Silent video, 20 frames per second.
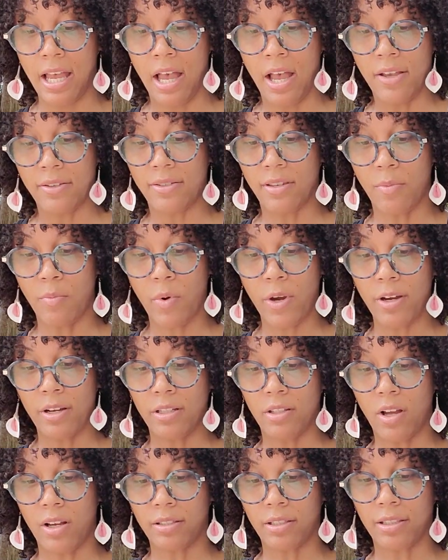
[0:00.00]
Somewhere
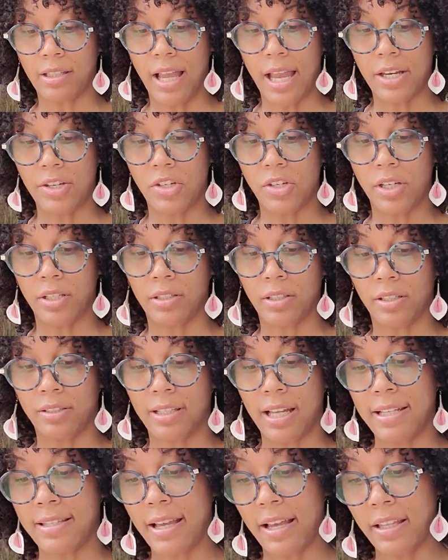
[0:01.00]
along the line, she
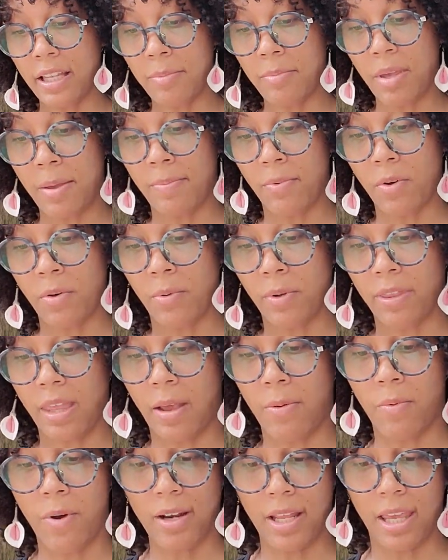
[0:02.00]
learned that telling people what
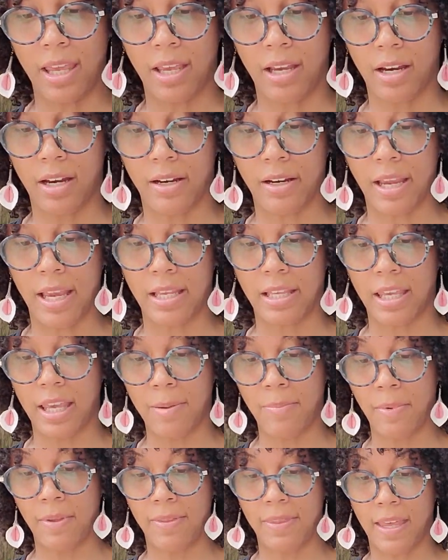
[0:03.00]
they want to hear and
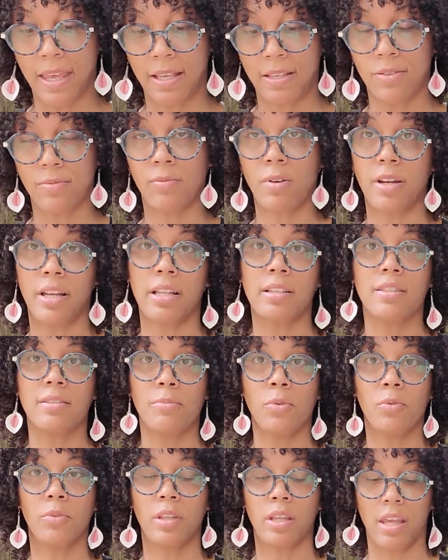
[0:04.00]
keeping things running
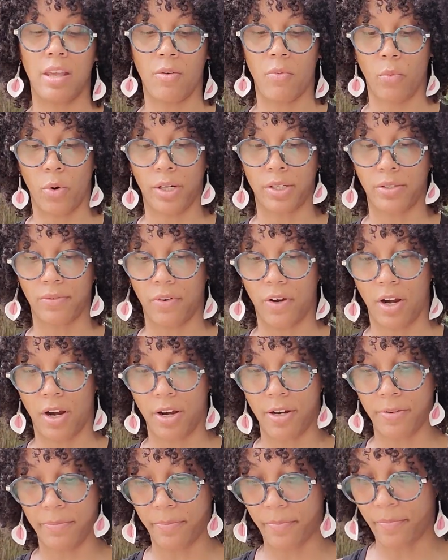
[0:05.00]
smoothly works for her.